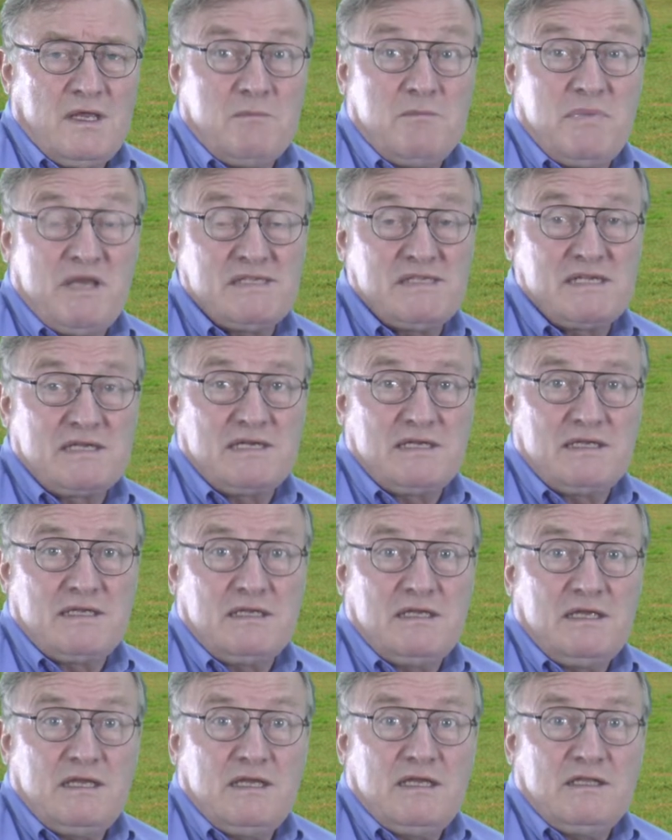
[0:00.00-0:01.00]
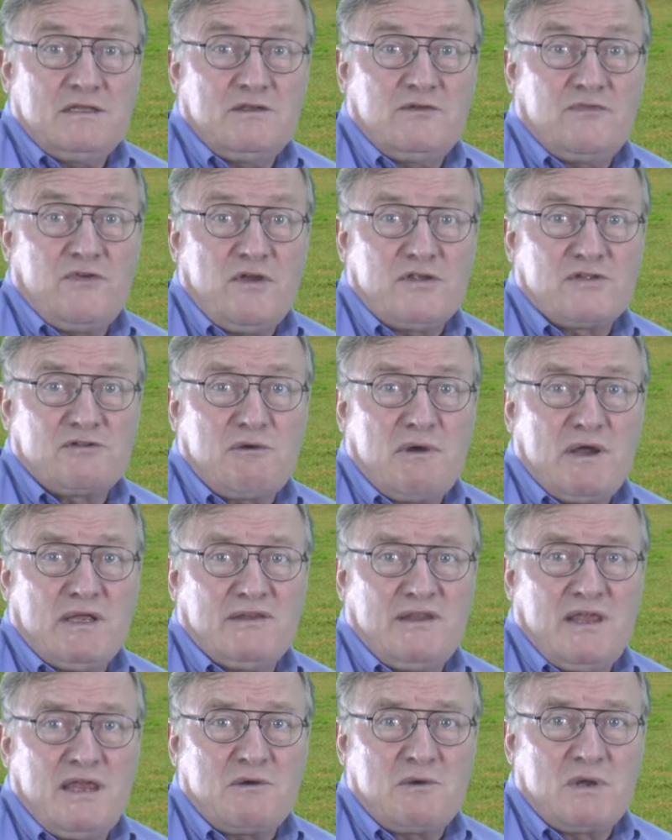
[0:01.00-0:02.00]
Basically, the first
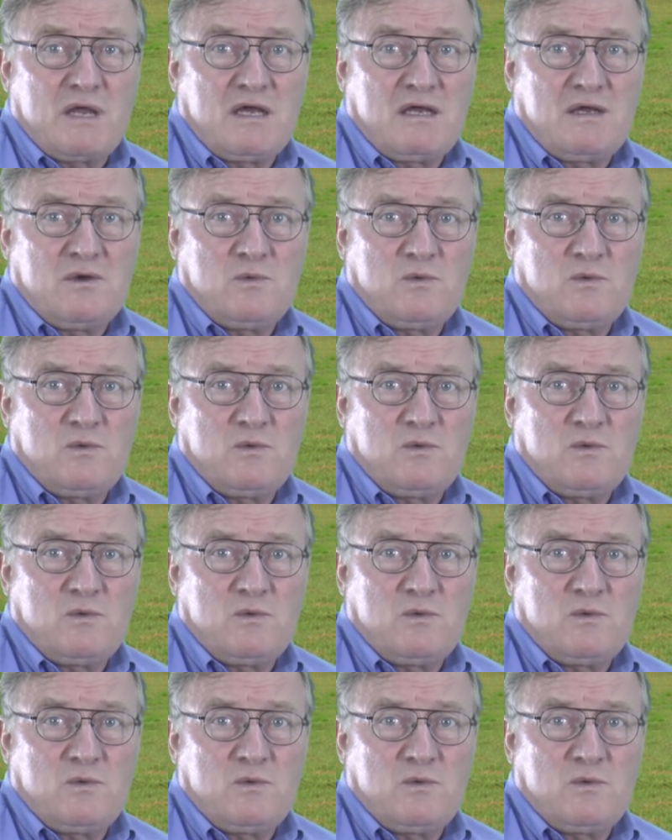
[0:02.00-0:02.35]
criteria